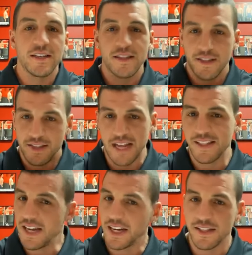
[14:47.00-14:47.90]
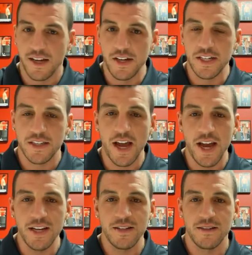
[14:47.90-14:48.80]
10 seconds on each
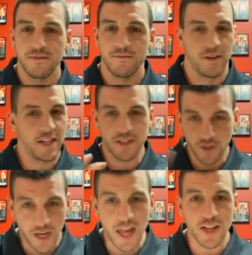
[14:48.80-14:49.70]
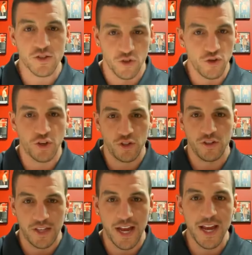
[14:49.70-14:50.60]
side, and that's okay, that's all you could do
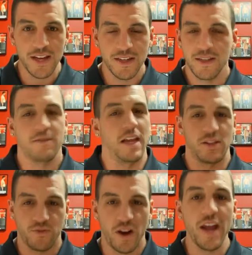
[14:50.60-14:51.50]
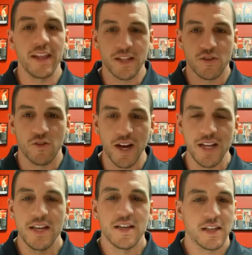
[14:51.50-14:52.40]
today, That's fine. That's
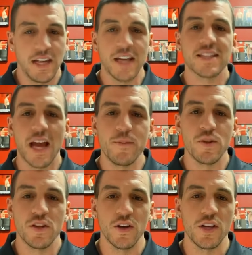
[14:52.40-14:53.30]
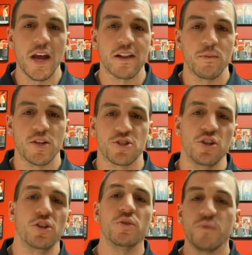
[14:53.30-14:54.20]
great. The next time you do it, you have to make sure
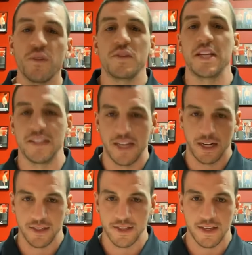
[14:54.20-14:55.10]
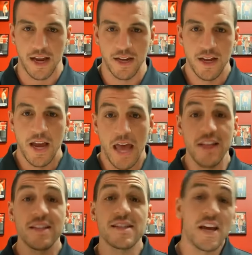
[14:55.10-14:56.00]
you do 15 seconds aside. And
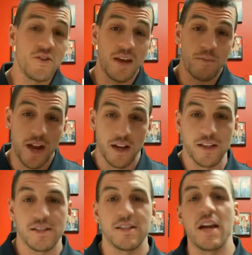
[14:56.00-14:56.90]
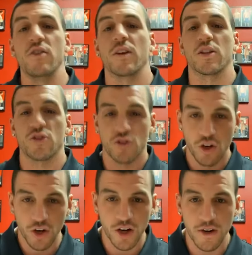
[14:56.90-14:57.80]
this is how you get better. This is how you get
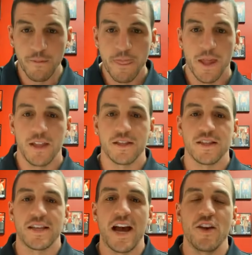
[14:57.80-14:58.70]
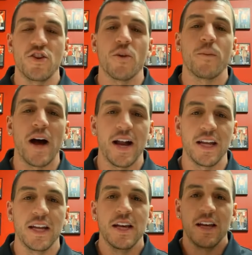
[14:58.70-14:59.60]
stronger. This is how your
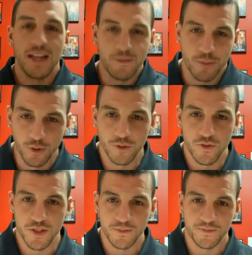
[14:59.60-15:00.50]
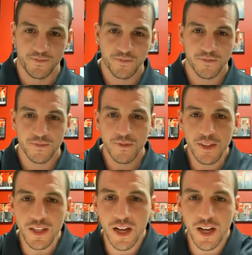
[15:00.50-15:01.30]
body improves. All